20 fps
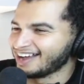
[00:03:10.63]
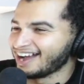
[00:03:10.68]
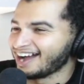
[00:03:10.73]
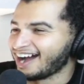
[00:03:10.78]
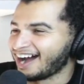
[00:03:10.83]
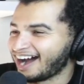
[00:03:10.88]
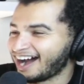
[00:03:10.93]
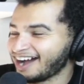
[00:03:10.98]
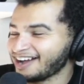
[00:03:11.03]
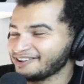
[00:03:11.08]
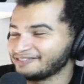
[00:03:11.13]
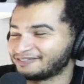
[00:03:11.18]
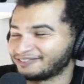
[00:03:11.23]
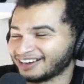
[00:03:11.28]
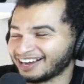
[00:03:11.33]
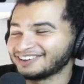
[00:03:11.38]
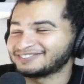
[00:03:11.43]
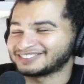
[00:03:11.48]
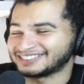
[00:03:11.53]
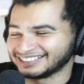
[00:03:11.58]

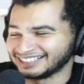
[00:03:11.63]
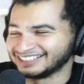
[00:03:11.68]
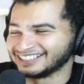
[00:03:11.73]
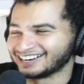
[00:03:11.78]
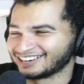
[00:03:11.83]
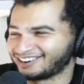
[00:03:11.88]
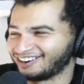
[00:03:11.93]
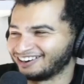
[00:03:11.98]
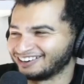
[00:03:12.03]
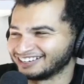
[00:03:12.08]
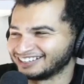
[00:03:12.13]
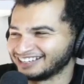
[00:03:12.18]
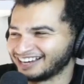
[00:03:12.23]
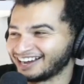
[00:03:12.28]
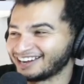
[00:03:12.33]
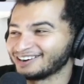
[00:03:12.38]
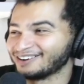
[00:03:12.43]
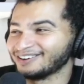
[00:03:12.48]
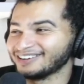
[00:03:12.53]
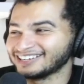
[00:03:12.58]
I've seen that car in a
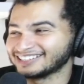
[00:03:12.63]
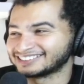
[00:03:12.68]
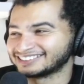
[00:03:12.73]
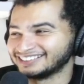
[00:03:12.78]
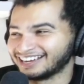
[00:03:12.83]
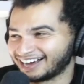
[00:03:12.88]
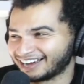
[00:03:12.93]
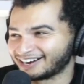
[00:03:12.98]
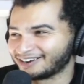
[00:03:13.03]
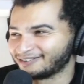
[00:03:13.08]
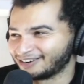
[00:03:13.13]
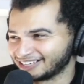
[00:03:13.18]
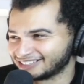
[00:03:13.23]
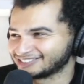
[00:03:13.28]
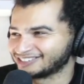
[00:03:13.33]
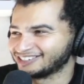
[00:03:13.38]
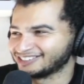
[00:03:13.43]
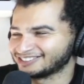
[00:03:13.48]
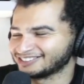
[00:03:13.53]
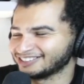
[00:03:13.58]
dyno. It is not a race
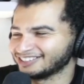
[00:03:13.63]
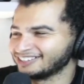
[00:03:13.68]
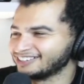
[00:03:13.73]
car, sir.